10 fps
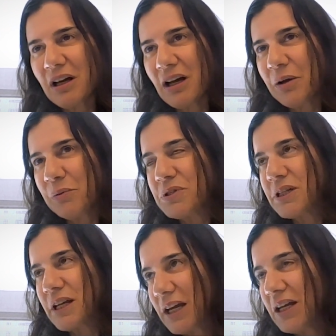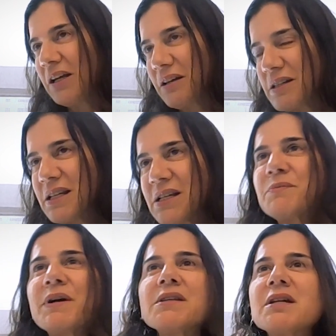I would say 6
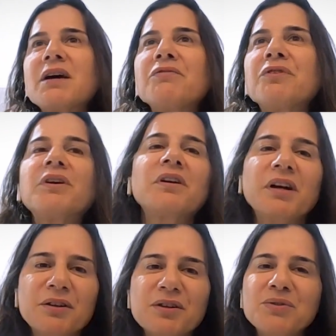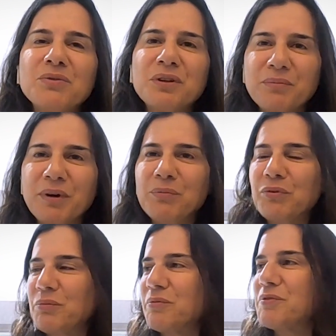months after, I understood that the main
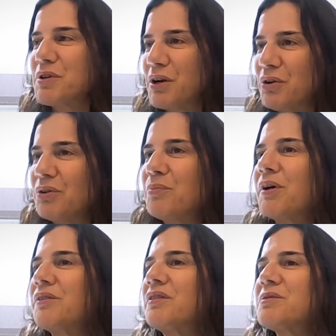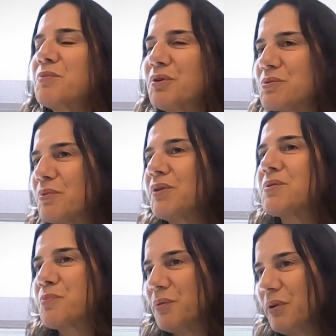problem are not the bottles, because bottles
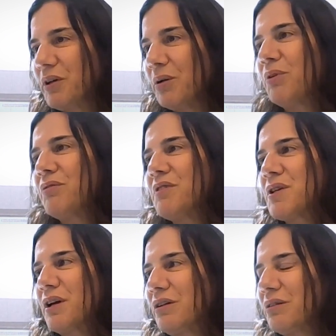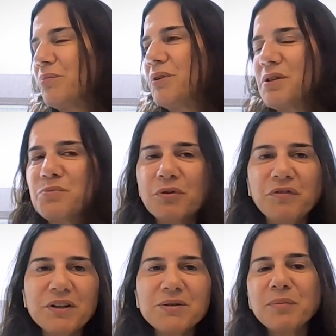probably can be recycled, but it's more
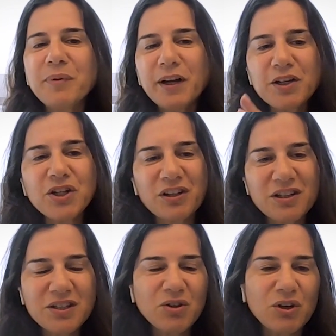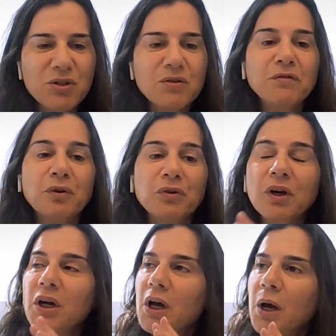flexible packaging and so on and so forth.
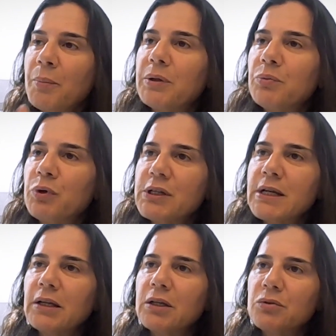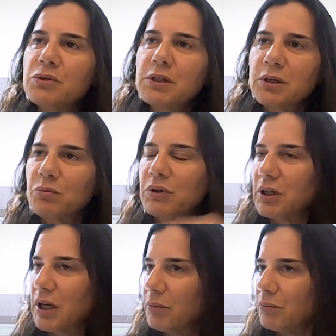But we decided to stick with the
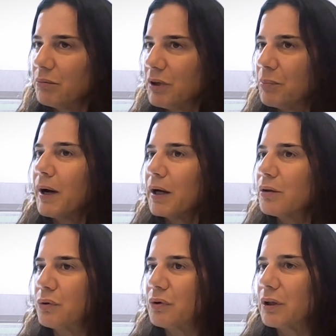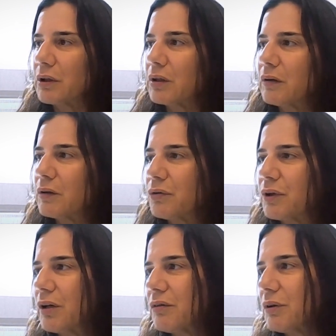name TIPA until
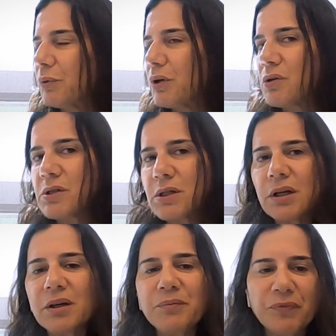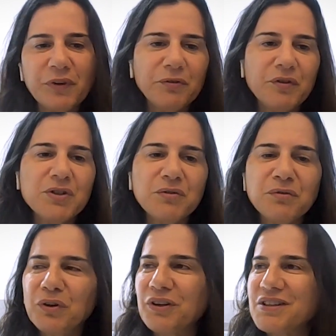today even, because first
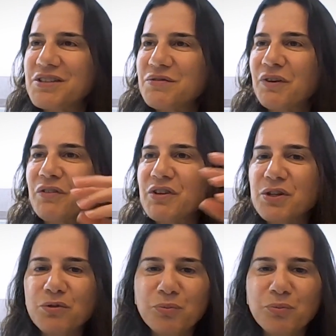of all, it's very easy to